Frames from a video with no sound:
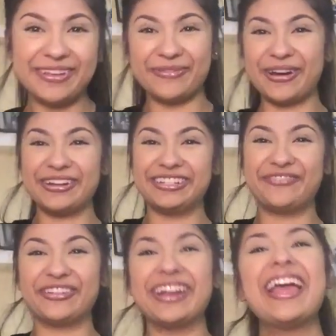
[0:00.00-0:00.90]
we're
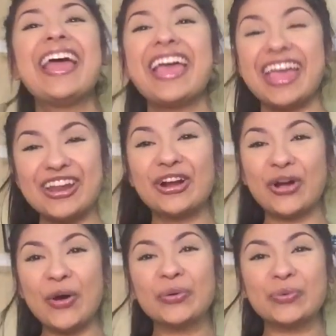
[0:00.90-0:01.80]
different in
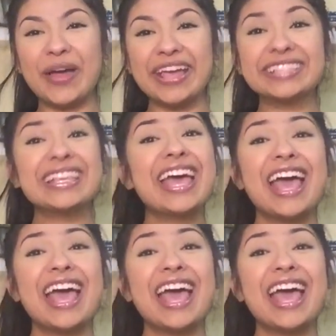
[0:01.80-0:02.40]
our own ways.